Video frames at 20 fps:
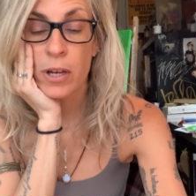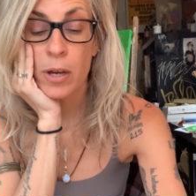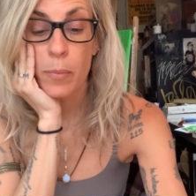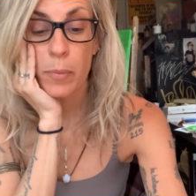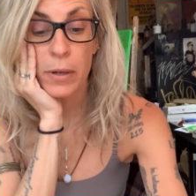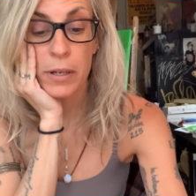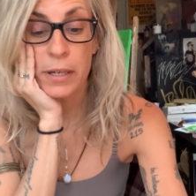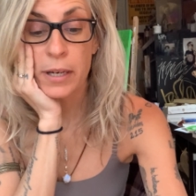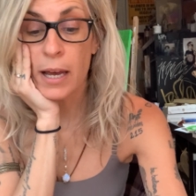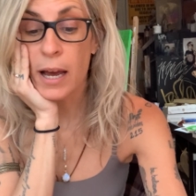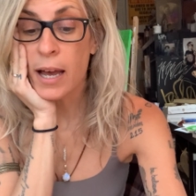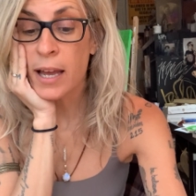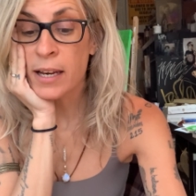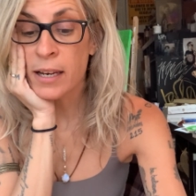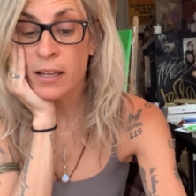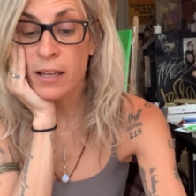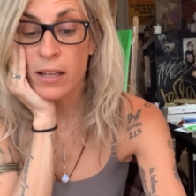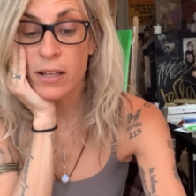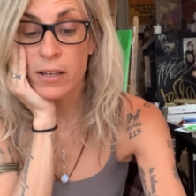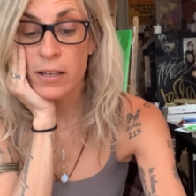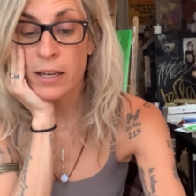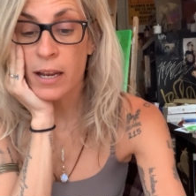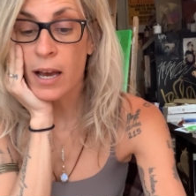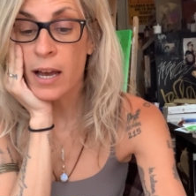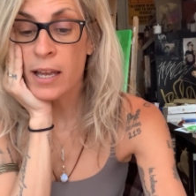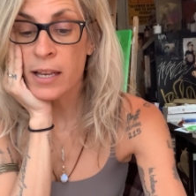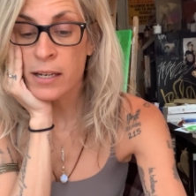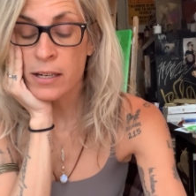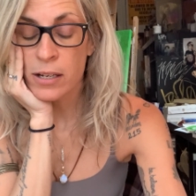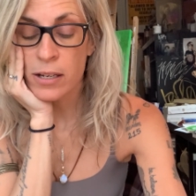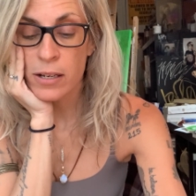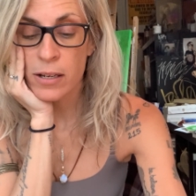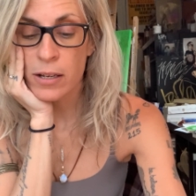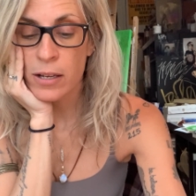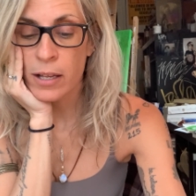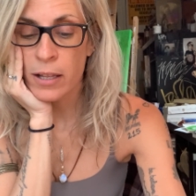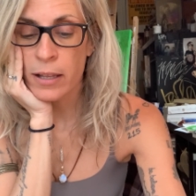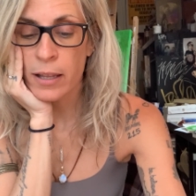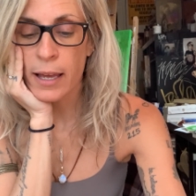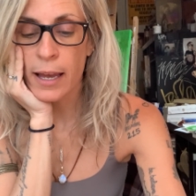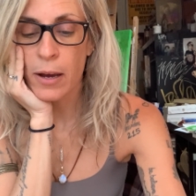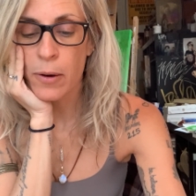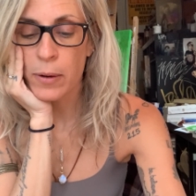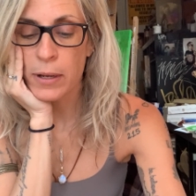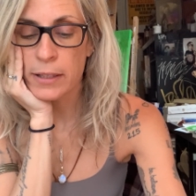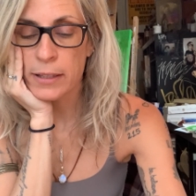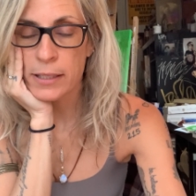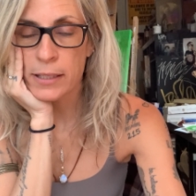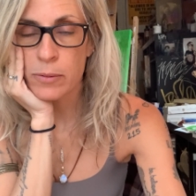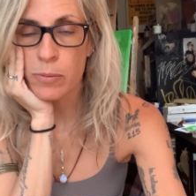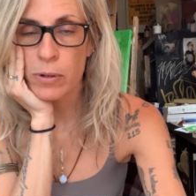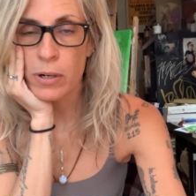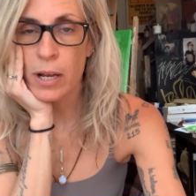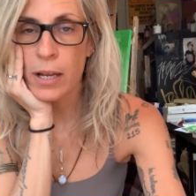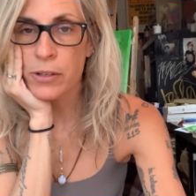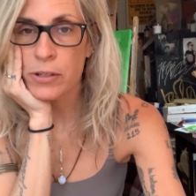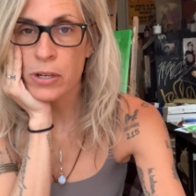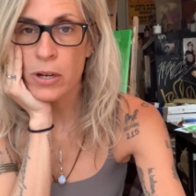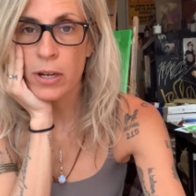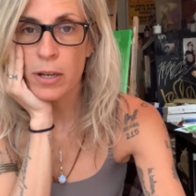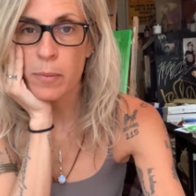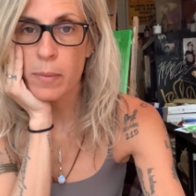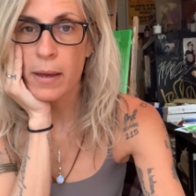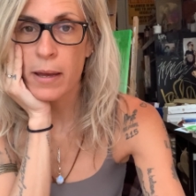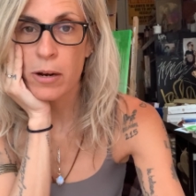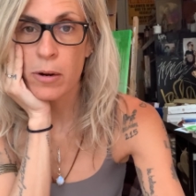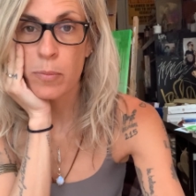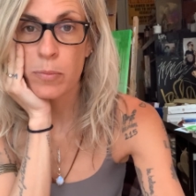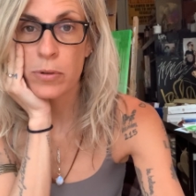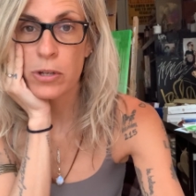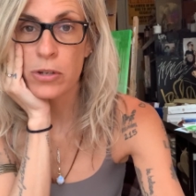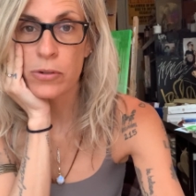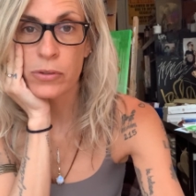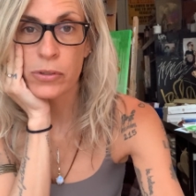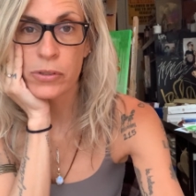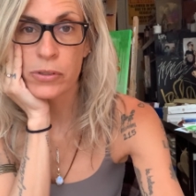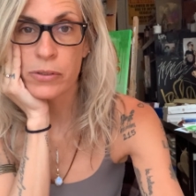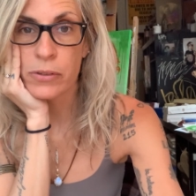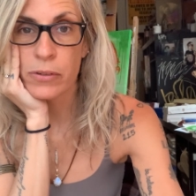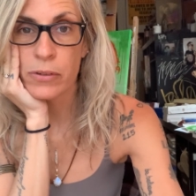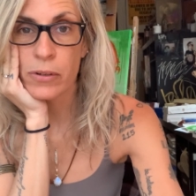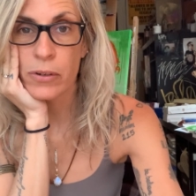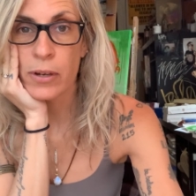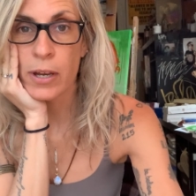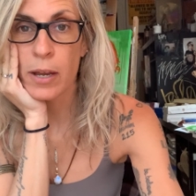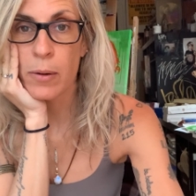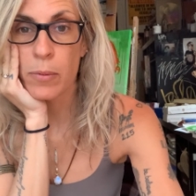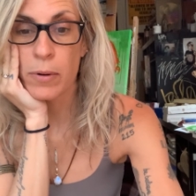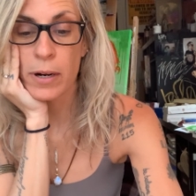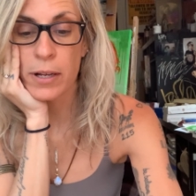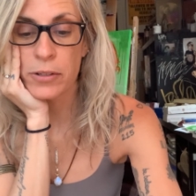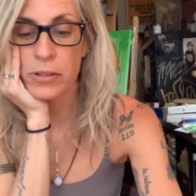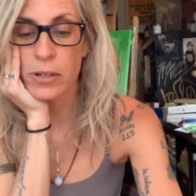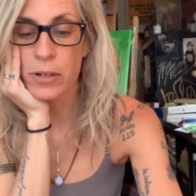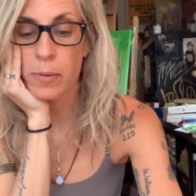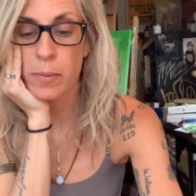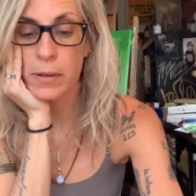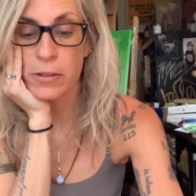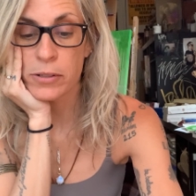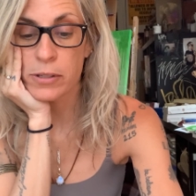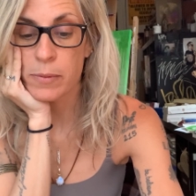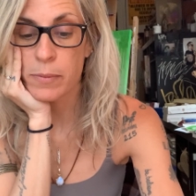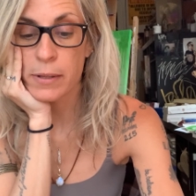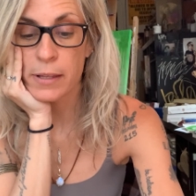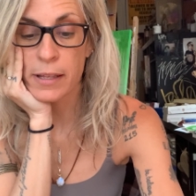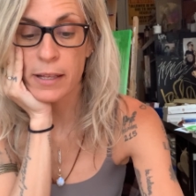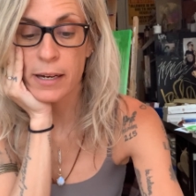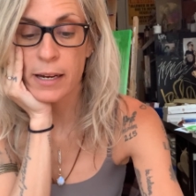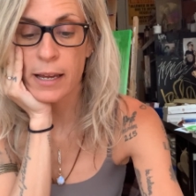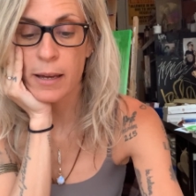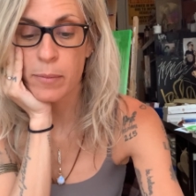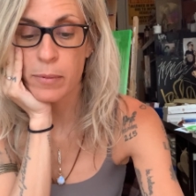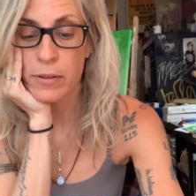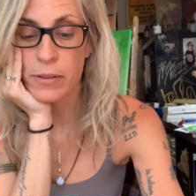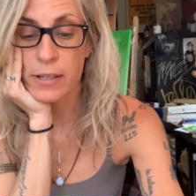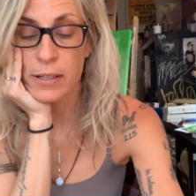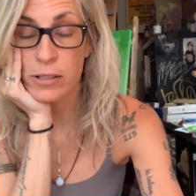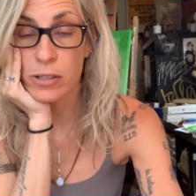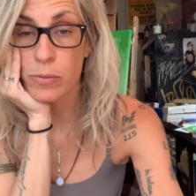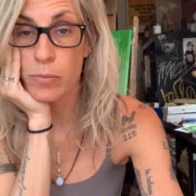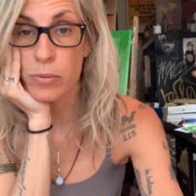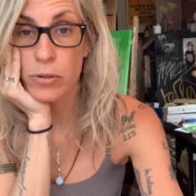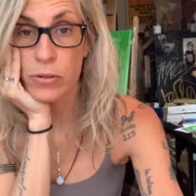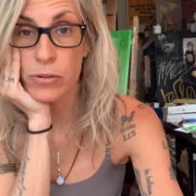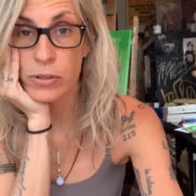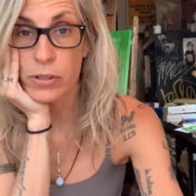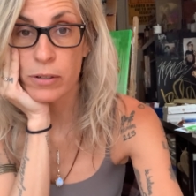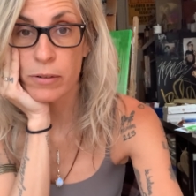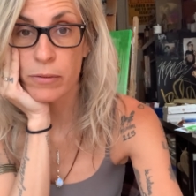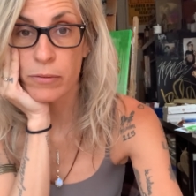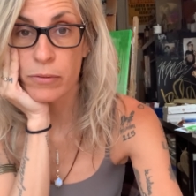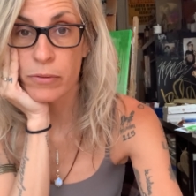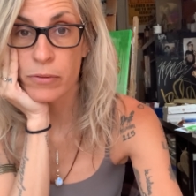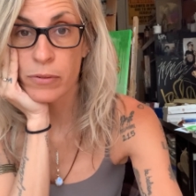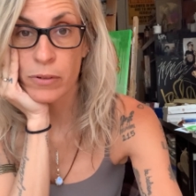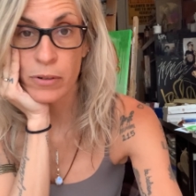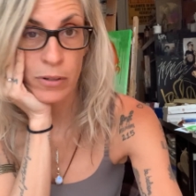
but not not allowing this, we're not talking about abuse, okay? We're not talking about something that happened that's abusive.